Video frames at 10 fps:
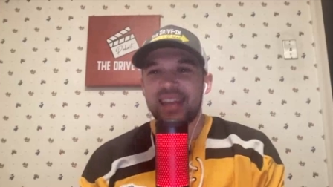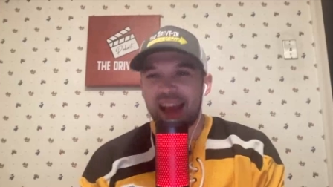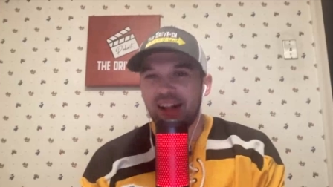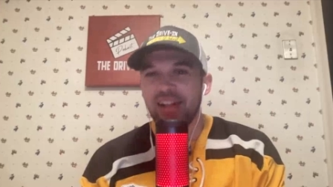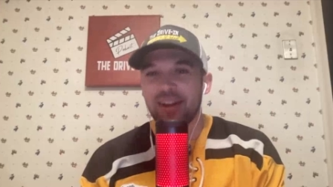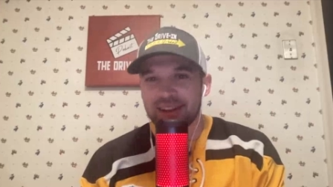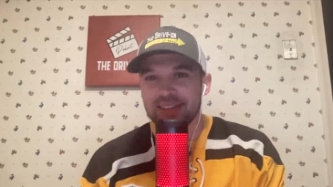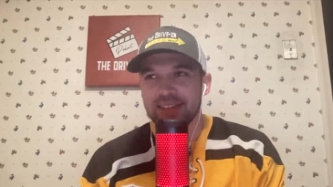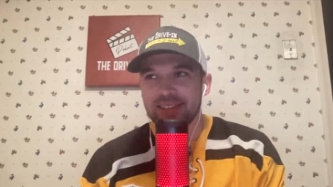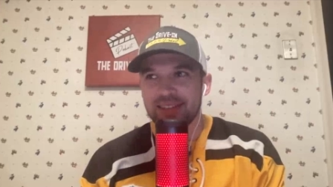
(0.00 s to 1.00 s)
Tell
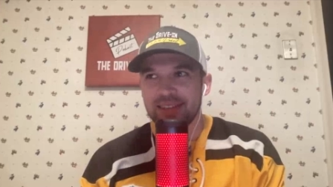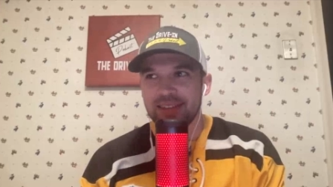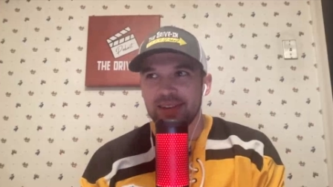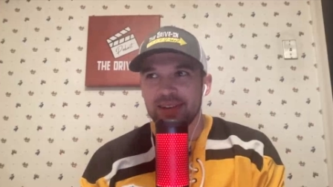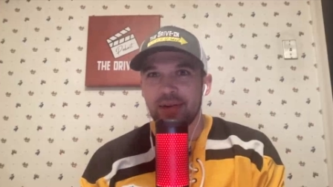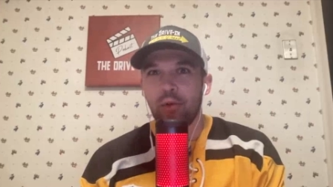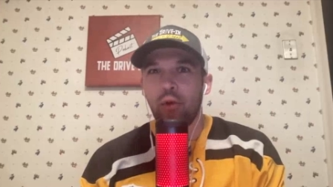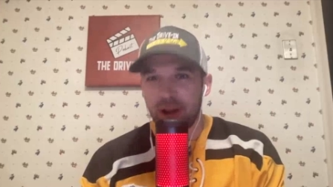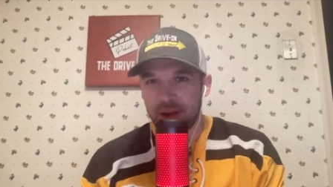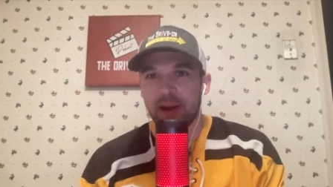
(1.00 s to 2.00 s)
us
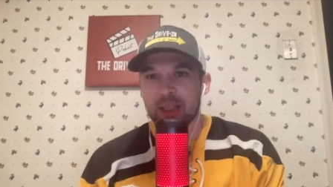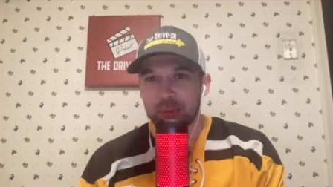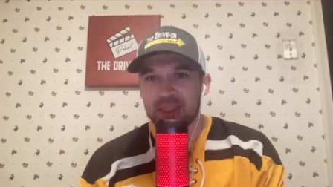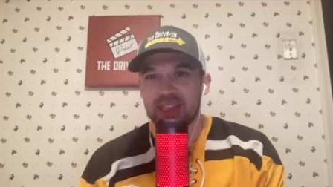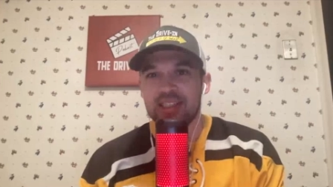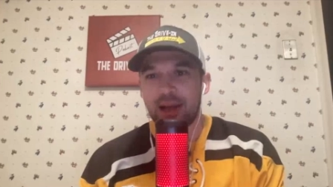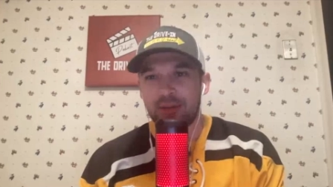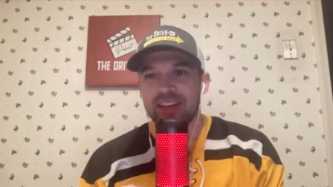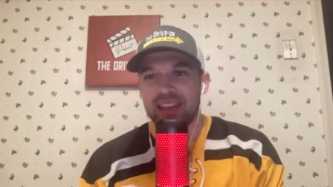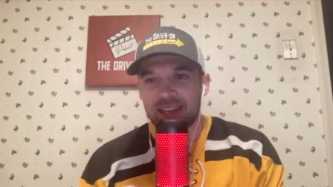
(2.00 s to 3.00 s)
what your expertise
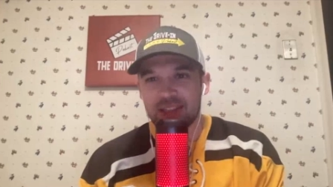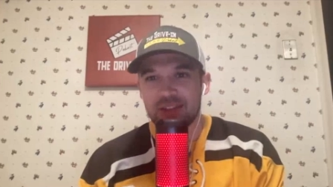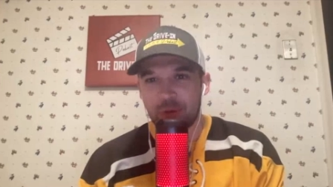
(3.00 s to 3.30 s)
level is